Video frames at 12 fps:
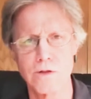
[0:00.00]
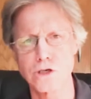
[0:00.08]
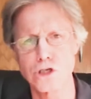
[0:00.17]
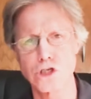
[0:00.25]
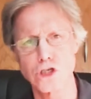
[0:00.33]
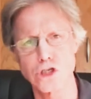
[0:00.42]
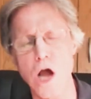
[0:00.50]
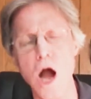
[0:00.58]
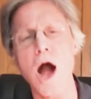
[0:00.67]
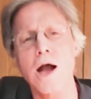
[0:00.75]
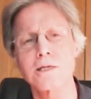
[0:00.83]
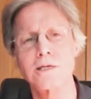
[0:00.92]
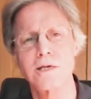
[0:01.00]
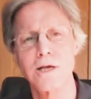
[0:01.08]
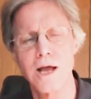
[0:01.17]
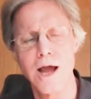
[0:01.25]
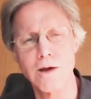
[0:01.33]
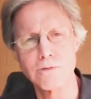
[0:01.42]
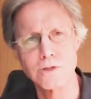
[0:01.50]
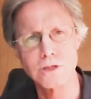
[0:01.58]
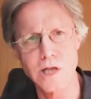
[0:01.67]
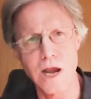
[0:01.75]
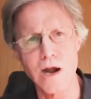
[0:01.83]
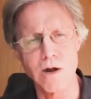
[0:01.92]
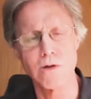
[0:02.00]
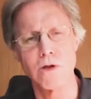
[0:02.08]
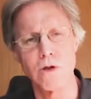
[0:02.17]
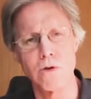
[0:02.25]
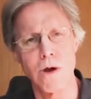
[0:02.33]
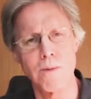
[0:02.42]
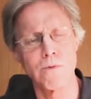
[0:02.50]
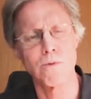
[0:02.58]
They're shocked. How dare you?